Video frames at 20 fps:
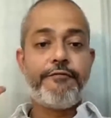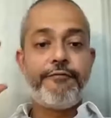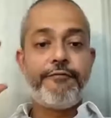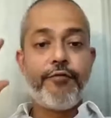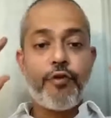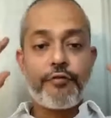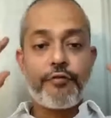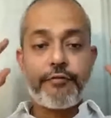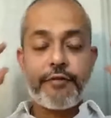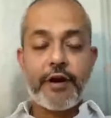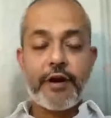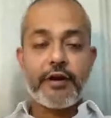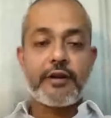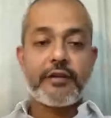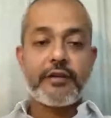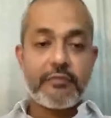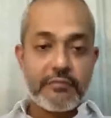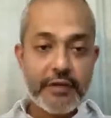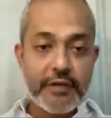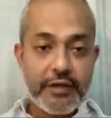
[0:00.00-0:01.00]
forefront
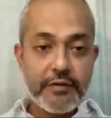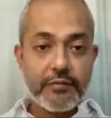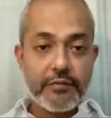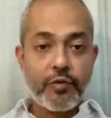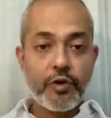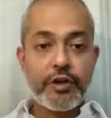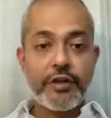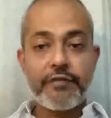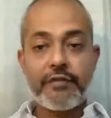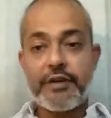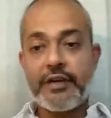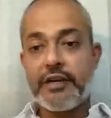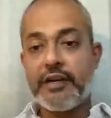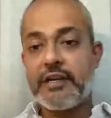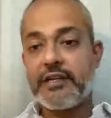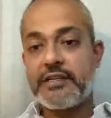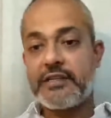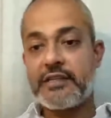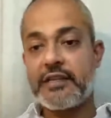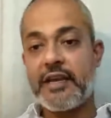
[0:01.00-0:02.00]
in whatever it
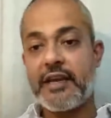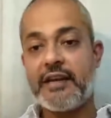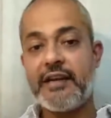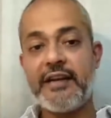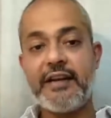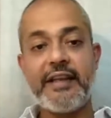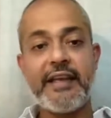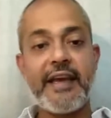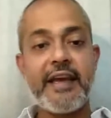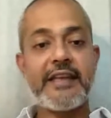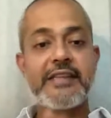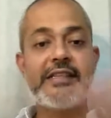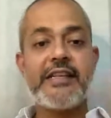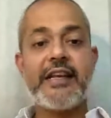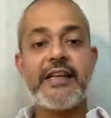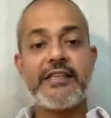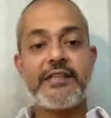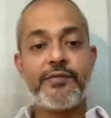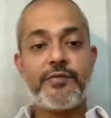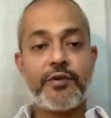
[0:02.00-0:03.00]
does, and it cares
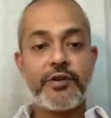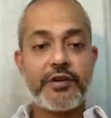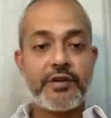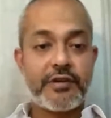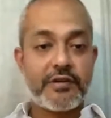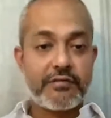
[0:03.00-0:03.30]
less what